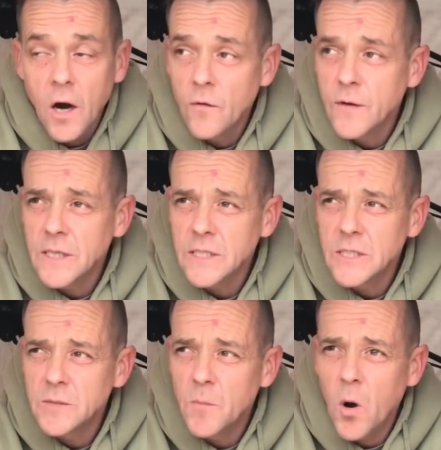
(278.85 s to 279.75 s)
I think
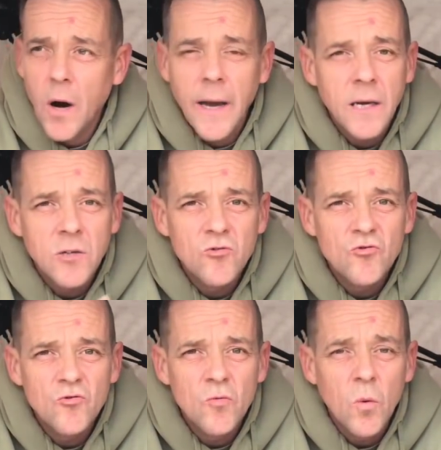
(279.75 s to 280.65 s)
this is my,
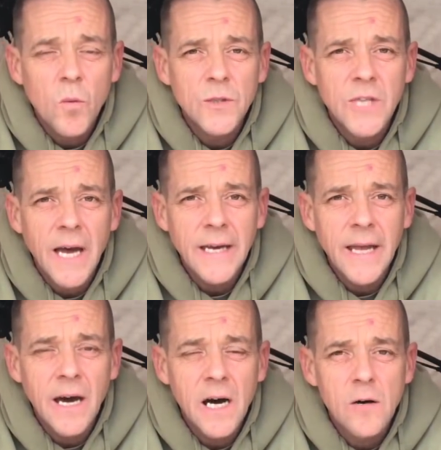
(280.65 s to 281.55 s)
what we saying
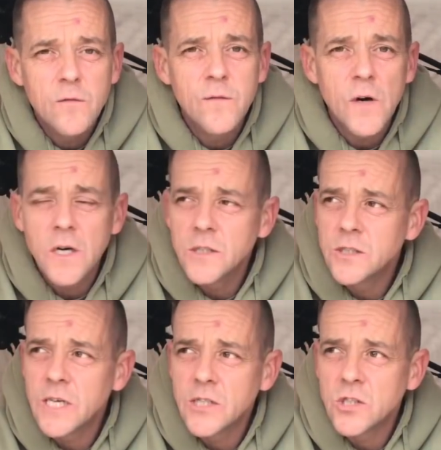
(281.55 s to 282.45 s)
now, 3rd
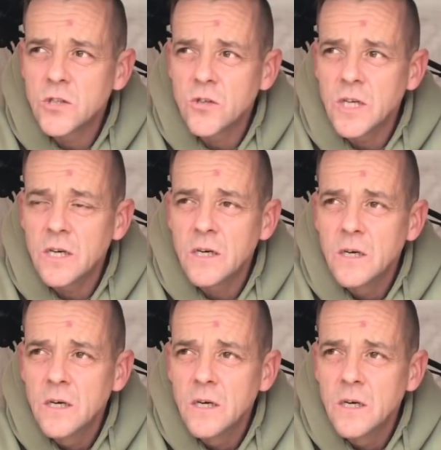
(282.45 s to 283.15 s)
session on here.